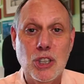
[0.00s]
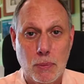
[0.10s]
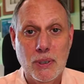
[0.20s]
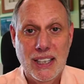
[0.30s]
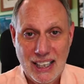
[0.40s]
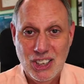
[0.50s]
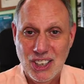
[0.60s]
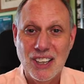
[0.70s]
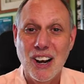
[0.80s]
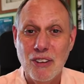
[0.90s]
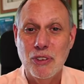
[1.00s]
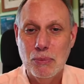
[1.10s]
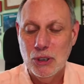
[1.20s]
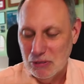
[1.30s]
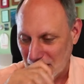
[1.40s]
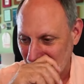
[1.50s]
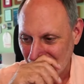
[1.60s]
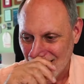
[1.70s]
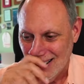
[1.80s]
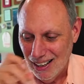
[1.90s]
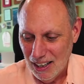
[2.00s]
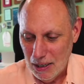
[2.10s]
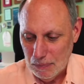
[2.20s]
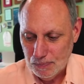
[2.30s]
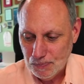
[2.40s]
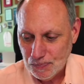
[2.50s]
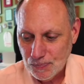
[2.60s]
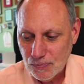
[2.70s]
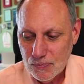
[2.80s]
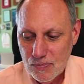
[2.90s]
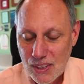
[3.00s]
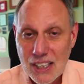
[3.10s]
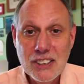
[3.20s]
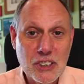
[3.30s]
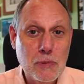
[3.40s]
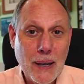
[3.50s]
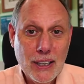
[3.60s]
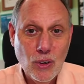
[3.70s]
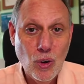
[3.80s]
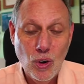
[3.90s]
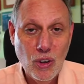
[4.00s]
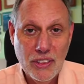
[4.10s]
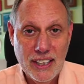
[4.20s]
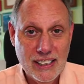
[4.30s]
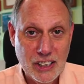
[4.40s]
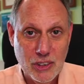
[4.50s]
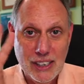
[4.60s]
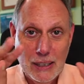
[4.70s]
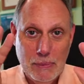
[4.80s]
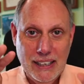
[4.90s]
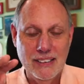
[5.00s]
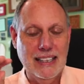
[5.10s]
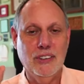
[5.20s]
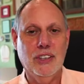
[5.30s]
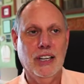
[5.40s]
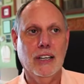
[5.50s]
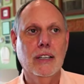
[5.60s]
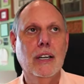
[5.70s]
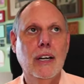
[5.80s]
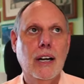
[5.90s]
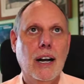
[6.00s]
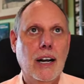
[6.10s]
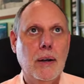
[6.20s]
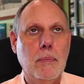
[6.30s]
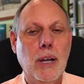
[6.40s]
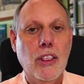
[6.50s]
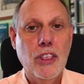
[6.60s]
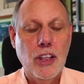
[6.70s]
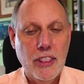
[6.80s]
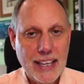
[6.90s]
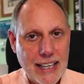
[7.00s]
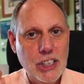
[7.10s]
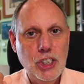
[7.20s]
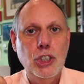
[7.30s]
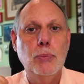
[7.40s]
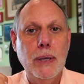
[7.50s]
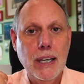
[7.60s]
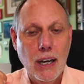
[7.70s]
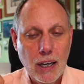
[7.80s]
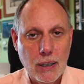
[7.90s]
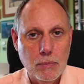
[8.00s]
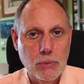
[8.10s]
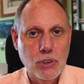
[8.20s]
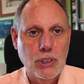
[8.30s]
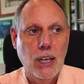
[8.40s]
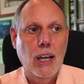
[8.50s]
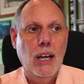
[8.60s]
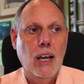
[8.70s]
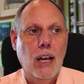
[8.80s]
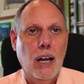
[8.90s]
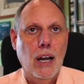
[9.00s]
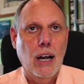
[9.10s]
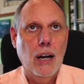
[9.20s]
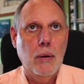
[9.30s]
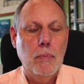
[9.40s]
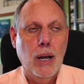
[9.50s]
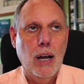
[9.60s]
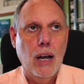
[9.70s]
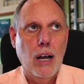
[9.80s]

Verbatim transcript: interpretation of the movie, um, despite all the literal me's out there um, the, the issue becomes um,